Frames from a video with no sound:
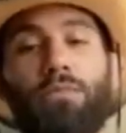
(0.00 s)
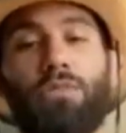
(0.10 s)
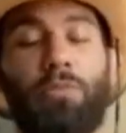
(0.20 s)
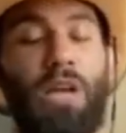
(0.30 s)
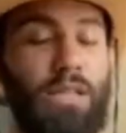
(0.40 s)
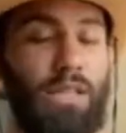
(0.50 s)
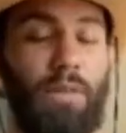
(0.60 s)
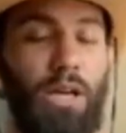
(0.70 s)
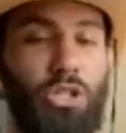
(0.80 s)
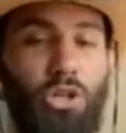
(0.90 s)
To be honest, I'm
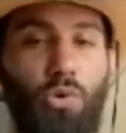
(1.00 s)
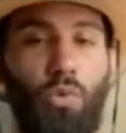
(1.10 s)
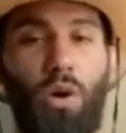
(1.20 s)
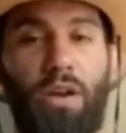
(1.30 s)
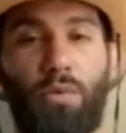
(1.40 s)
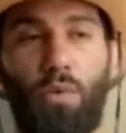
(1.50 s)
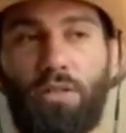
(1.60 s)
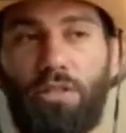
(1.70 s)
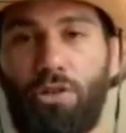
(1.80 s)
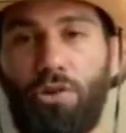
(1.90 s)
not sure what he
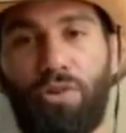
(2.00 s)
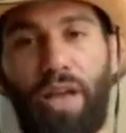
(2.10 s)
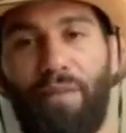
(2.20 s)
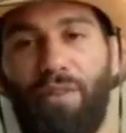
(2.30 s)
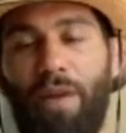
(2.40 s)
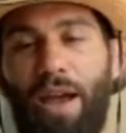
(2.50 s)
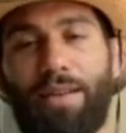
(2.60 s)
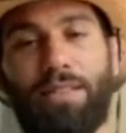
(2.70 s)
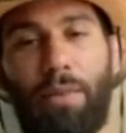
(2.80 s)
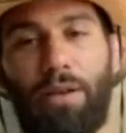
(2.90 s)
wants to do. Every man
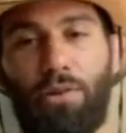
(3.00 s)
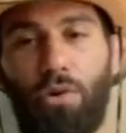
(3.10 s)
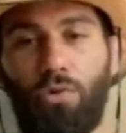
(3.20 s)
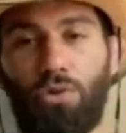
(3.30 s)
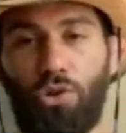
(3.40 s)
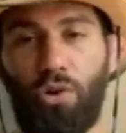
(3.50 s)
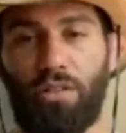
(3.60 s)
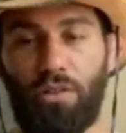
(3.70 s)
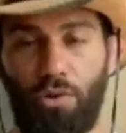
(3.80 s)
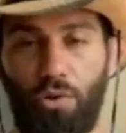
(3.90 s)
has to make their own
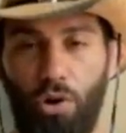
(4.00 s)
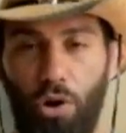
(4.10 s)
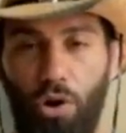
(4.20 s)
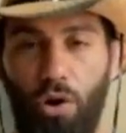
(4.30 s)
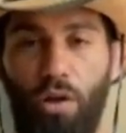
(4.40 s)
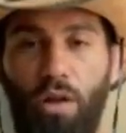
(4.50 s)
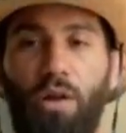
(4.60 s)
choice and their own call.